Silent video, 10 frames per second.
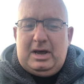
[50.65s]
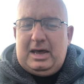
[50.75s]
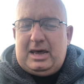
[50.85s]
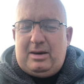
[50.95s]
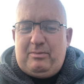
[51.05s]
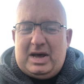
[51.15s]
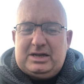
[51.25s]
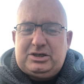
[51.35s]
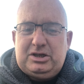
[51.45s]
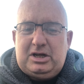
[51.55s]
He came
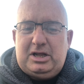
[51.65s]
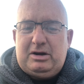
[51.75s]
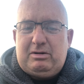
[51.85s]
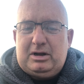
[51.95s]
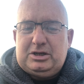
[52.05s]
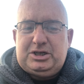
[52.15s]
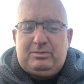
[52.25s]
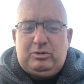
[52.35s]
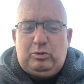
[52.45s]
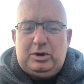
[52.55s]
back to the clearing and
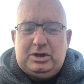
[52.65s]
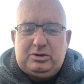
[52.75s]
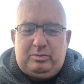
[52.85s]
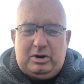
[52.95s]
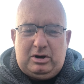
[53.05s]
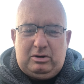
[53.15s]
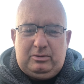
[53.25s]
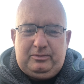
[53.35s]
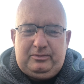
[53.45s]
tipped the wood into a pile,